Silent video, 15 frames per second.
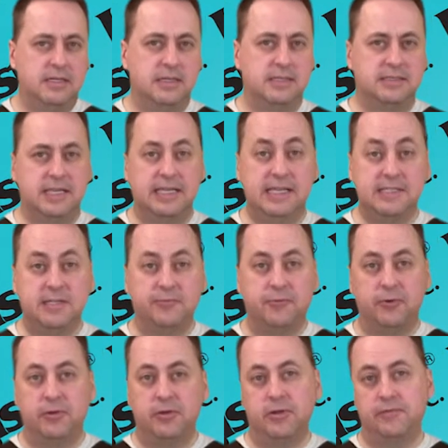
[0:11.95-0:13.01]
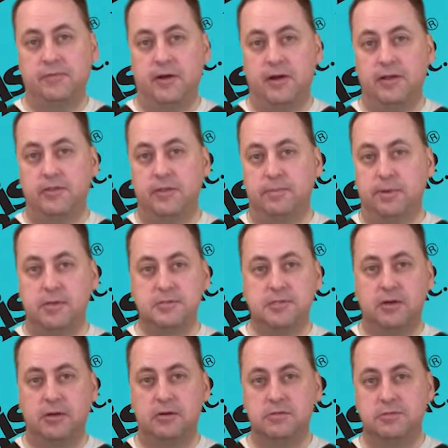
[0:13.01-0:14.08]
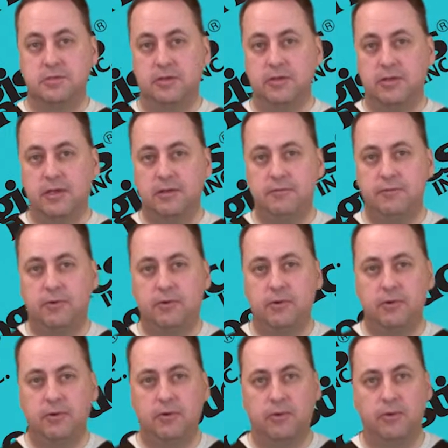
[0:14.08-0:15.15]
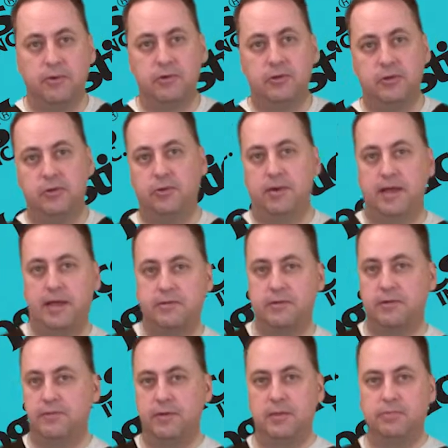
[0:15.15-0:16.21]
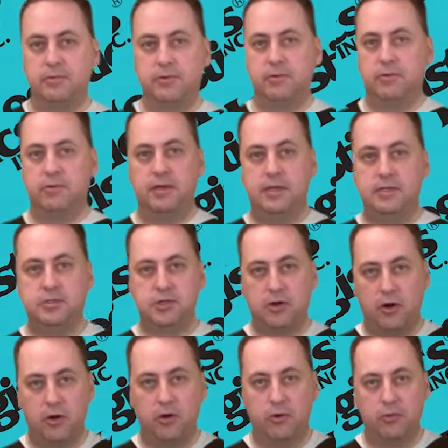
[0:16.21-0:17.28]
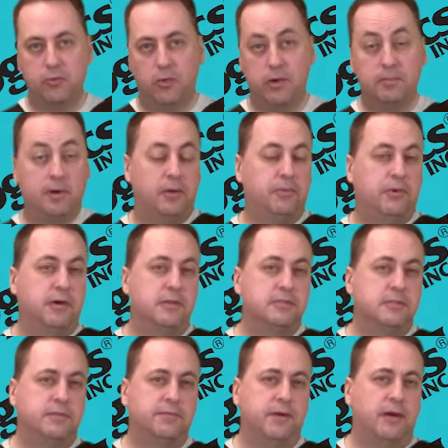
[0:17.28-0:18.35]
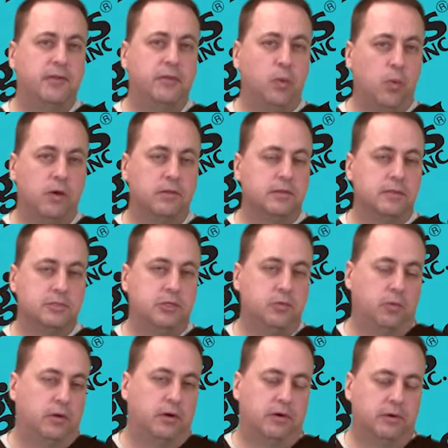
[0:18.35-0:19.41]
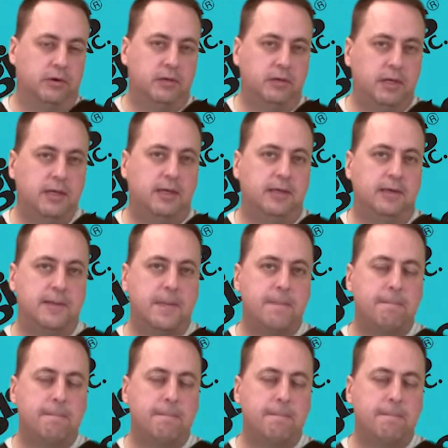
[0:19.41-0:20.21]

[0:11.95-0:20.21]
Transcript: Is it easy for you to find the punch cards you're looking for, or do you have to flip through each card one by one to find the one that you want or you need?